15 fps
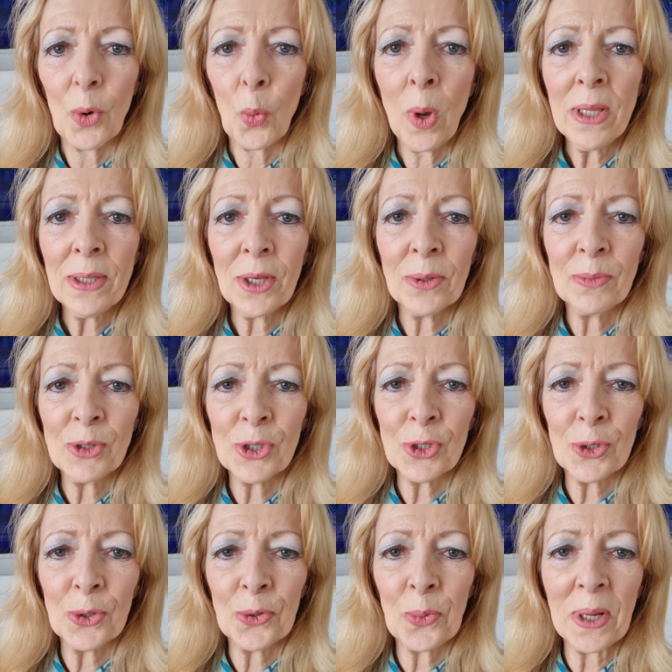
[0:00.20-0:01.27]
Welcome
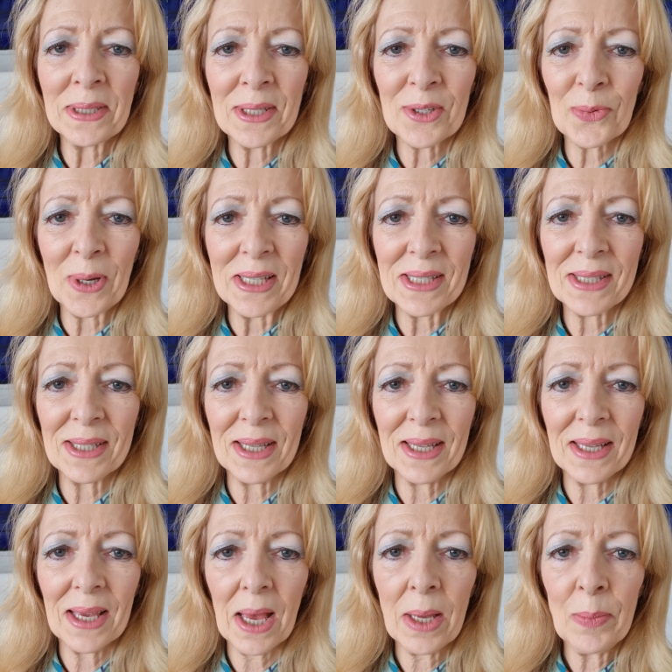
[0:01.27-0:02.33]
to Wellness
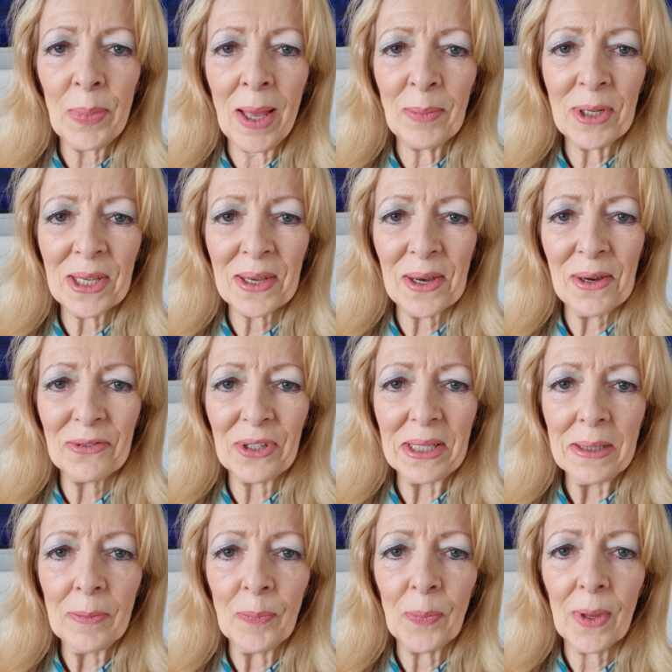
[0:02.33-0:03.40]
Wednesday. I'm Pamela
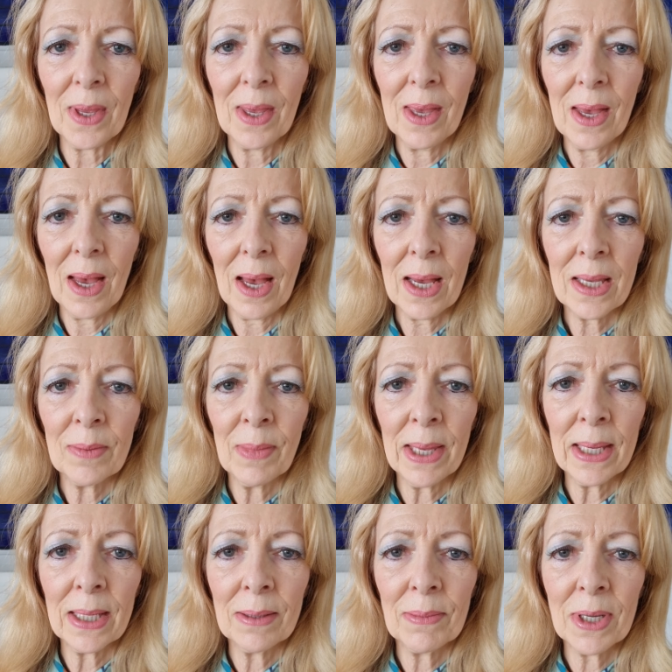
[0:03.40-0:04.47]
Carvell. I'm
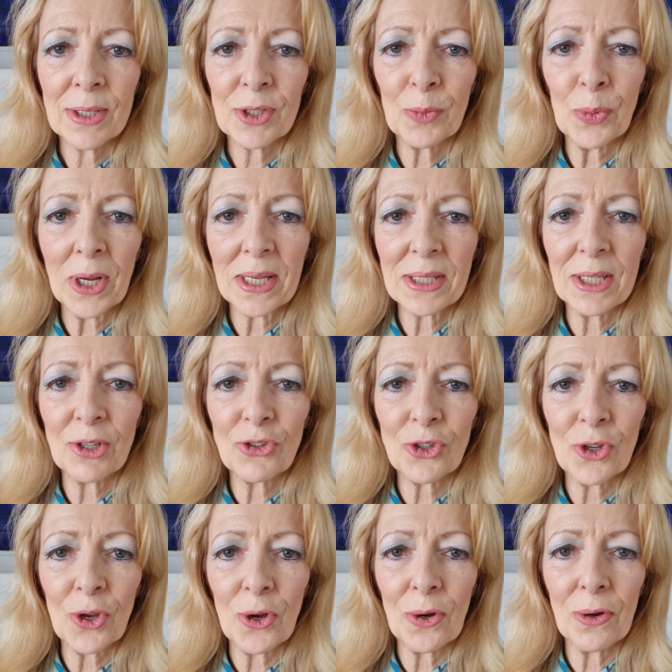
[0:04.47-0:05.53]
a master
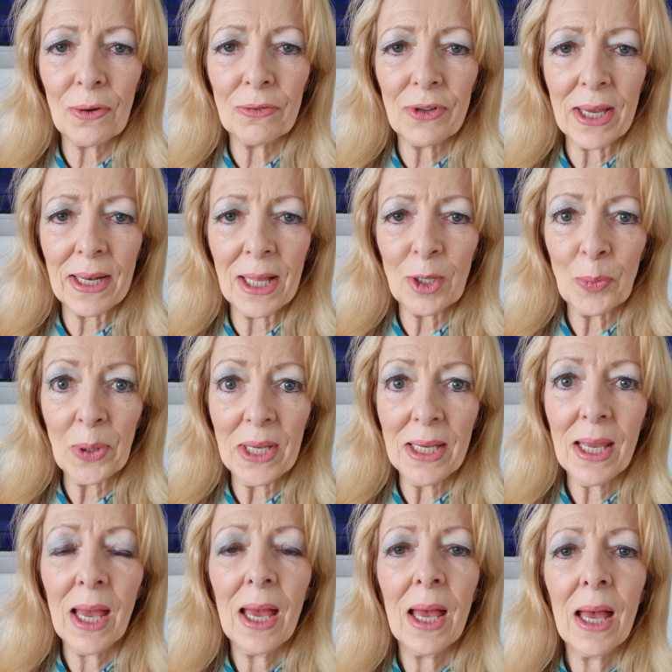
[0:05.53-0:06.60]
practitioner of
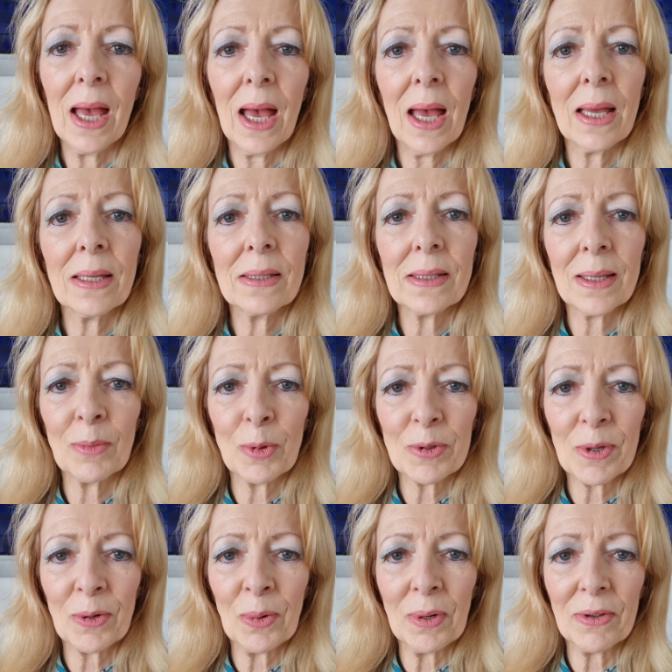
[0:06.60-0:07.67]
NLP and I'm
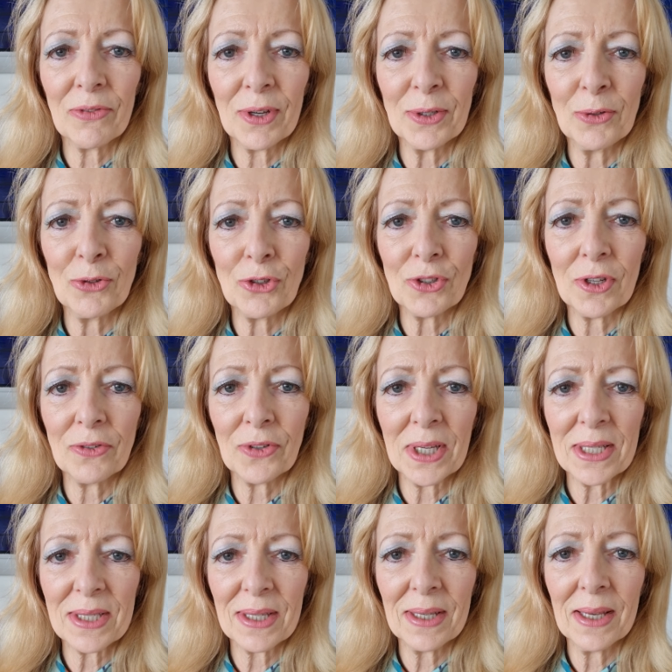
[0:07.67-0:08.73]
also a qualified nutrition
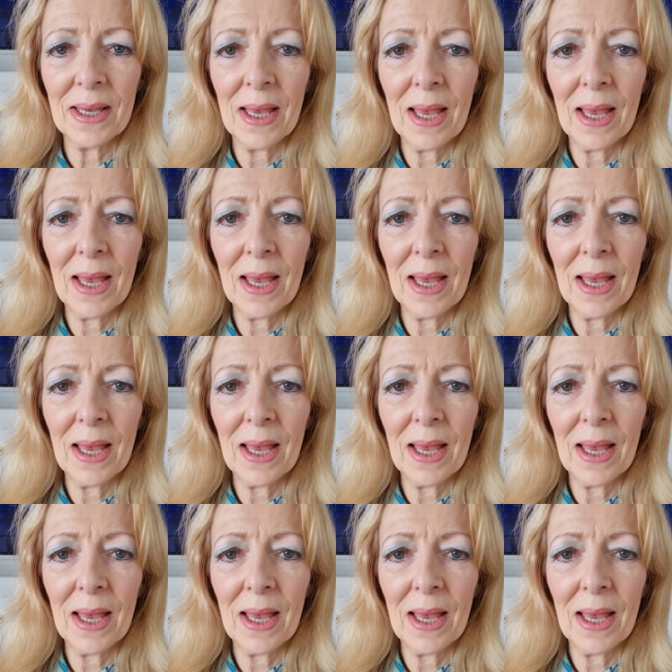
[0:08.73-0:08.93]
advisor.